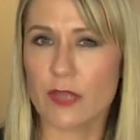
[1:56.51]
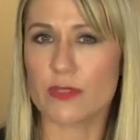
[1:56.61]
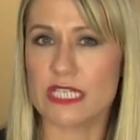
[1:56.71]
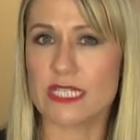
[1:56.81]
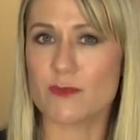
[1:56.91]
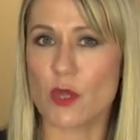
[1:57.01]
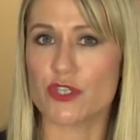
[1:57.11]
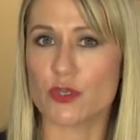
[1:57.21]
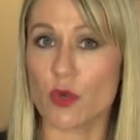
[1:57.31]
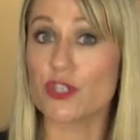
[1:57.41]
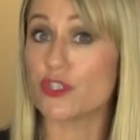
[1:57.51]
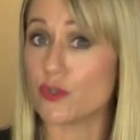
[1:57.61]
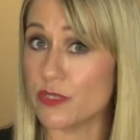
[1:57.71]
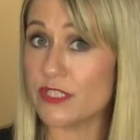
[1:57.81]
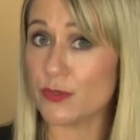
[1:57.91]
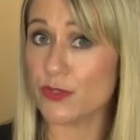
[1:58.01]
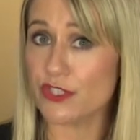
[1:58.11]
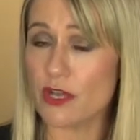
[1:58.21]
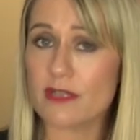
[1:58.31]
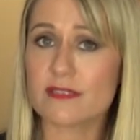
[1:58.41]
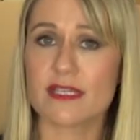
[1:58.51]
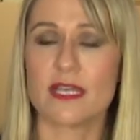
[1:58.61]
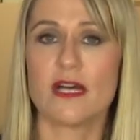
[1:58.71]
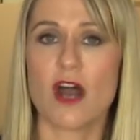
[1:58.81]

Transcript: equity exposure was to resource stocks.